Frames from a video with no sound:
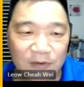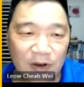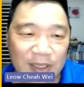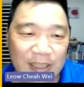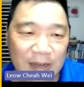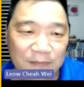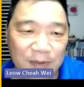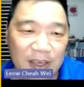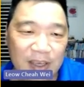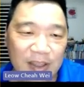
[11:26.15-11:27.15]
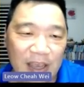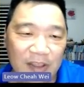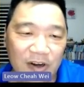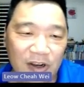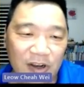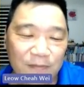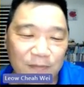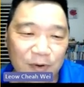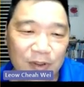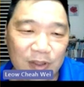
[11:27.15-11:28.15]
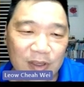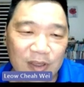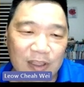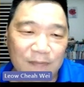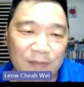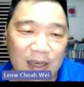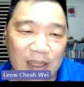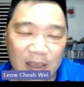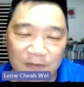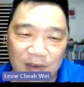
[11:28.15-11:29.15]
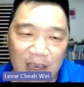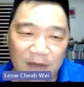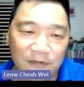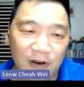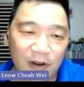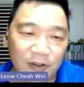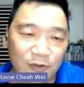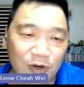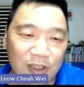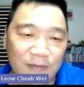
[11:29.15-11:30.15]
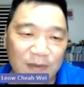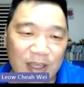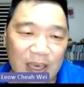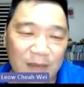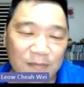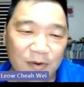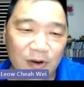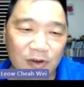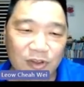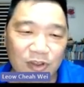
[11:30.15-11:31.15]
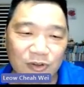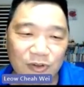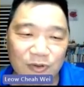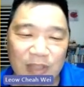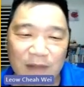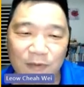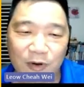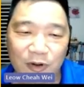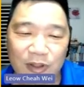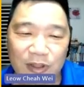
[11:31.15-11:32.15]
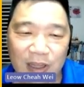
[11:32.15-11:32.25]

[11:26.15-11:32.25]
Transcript: For example, in analog input, typically we have 4 to 20 milliamp or 0 to 10 volt